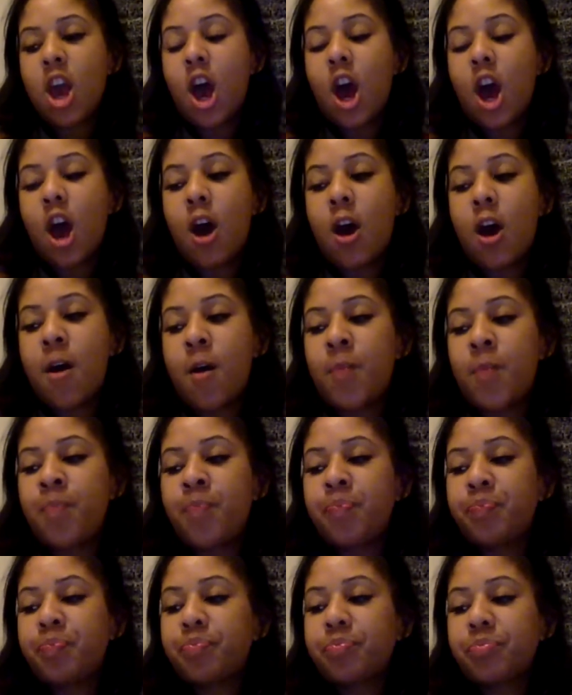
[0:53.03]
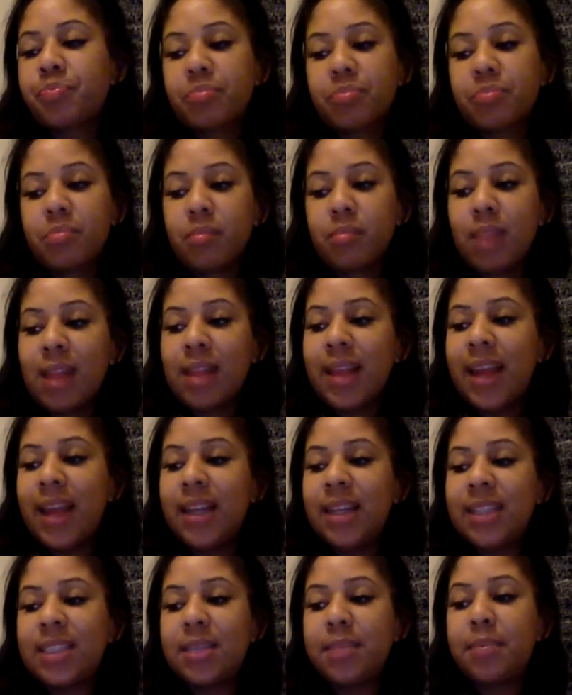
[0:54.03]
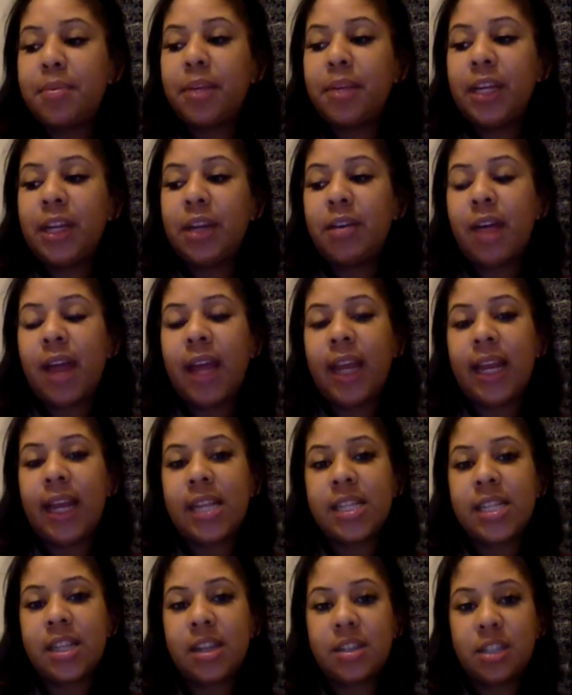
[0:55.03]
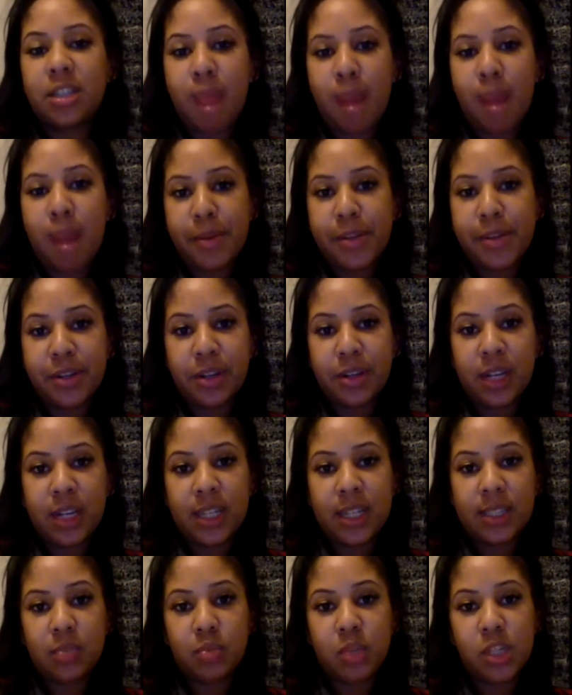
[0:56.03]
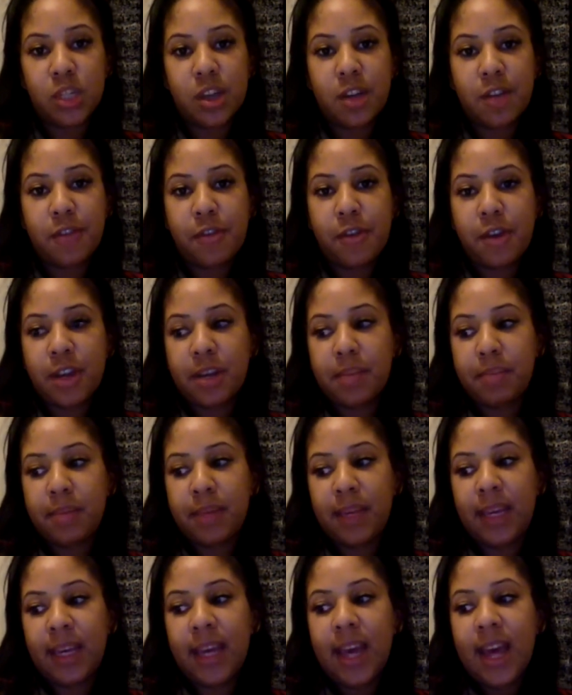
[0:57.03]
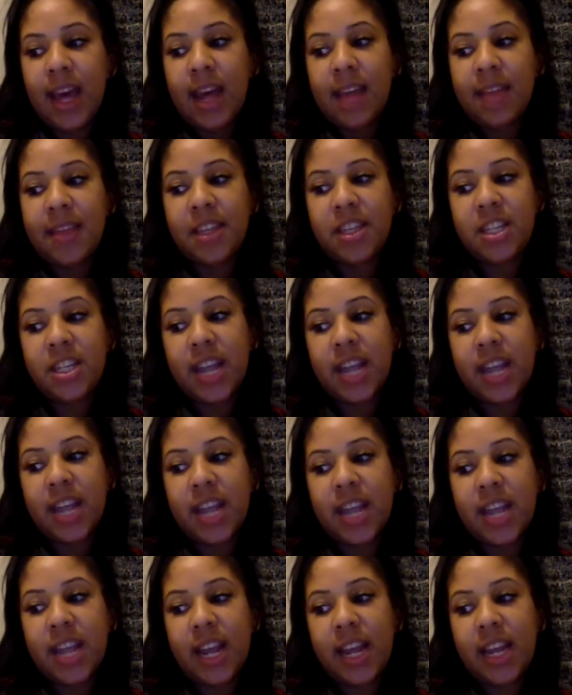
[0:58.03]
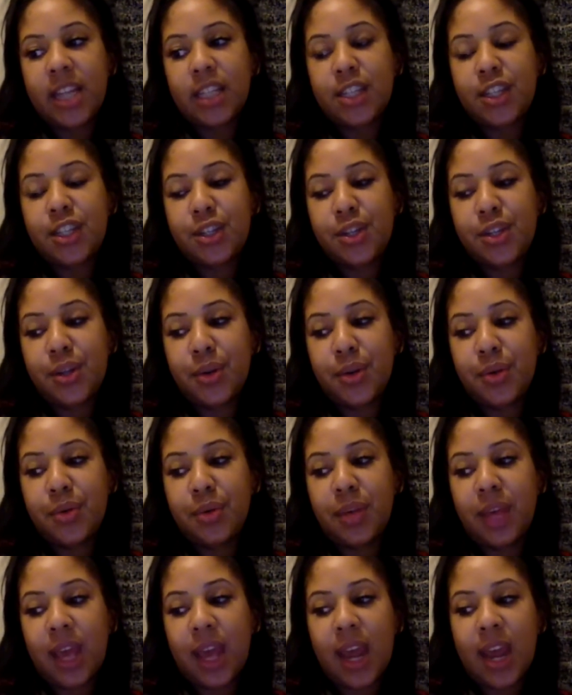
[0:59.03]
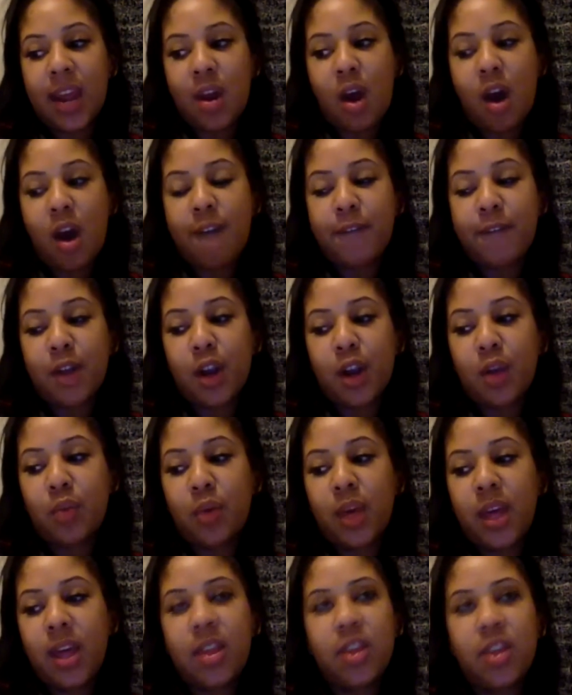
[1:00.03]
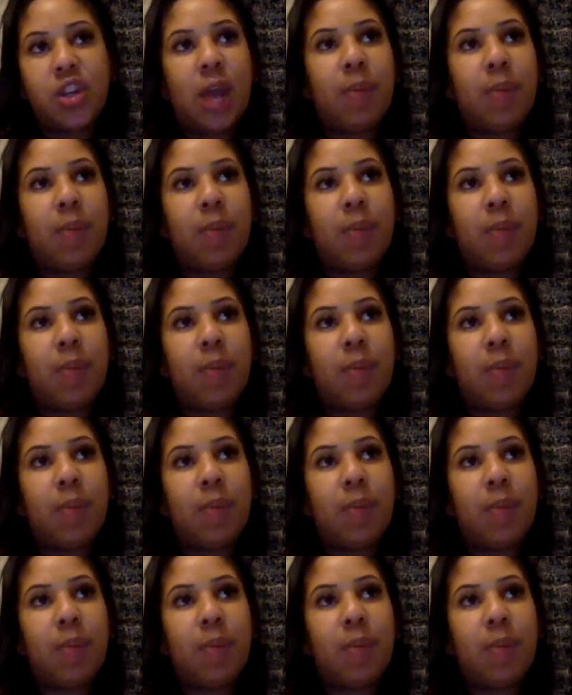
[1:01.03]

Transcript: Um, Landed some pretty great internship opportunities, which afforded me the chance to get an offer with JP